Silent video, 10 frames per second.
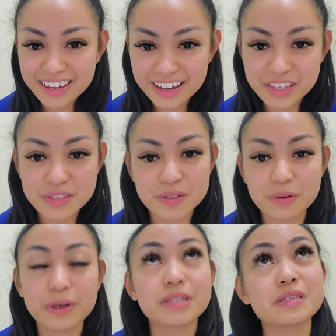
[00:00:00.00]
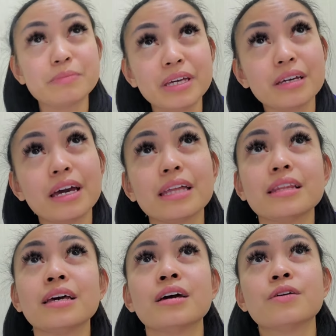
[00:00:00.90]
guys, so it's me
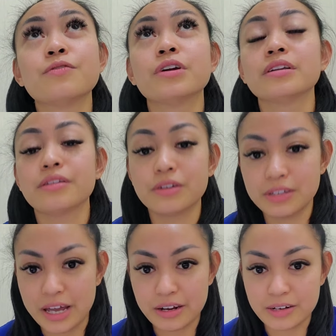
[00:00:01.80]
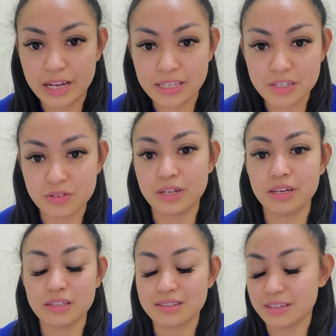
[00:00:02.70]
again for another diary
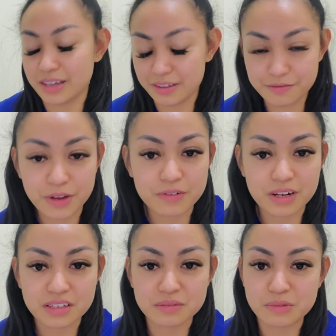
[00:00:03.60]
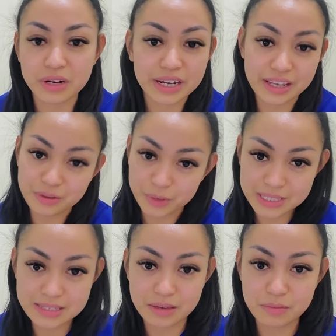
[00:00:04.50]
entry. It's again 5 o'clock in the morning,
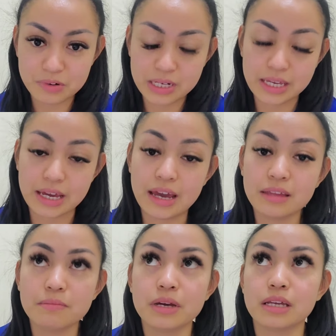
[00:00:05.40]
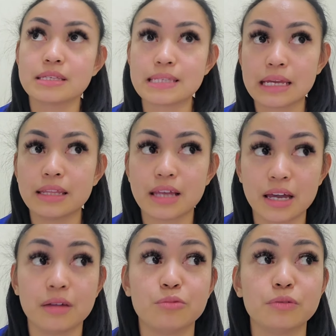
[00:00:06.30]
Wednesday morning. I had my second
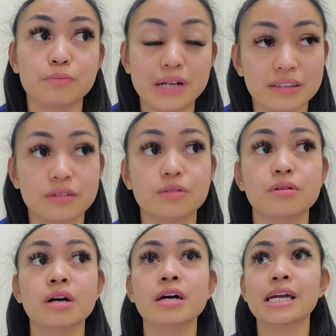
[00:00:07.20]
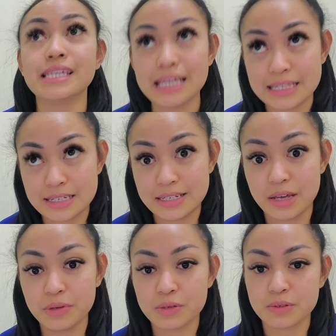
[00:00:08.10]
IM1 practical
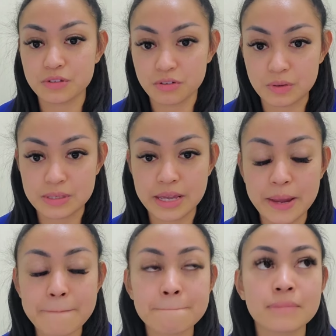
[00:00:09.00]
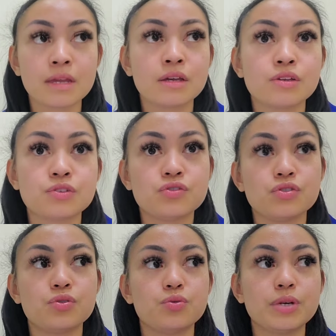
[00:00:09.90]
yesterday, which was Tuesday.
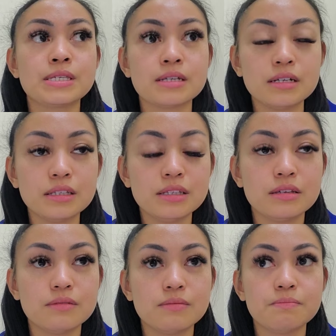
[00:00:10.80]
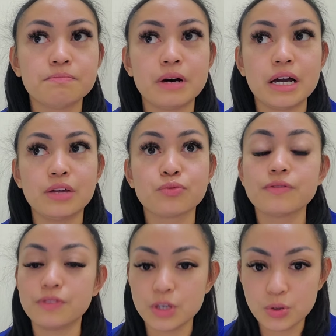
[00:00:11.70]
So we started by
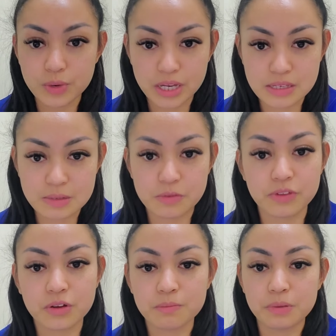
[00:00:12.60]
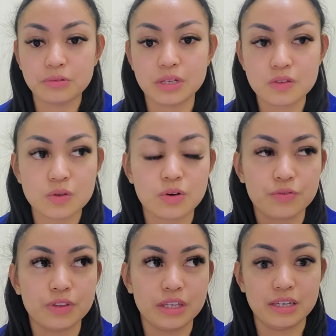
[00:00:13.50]
reviewing some of the components
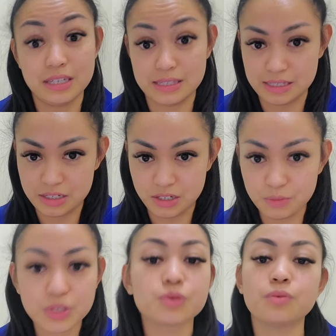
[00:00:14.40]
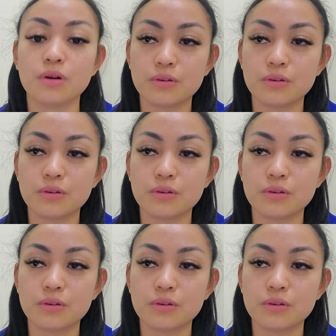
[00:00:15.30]
of the ECG, which